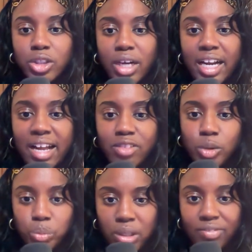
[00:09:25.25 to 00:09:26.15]
So I have this
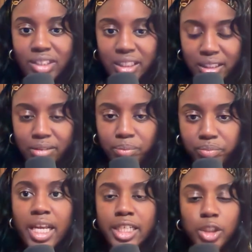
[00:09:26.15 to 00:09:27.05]
prompt here,
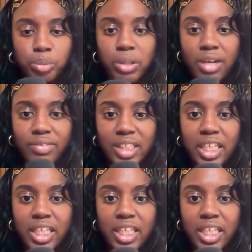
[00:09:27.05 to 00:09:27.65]
and this prompt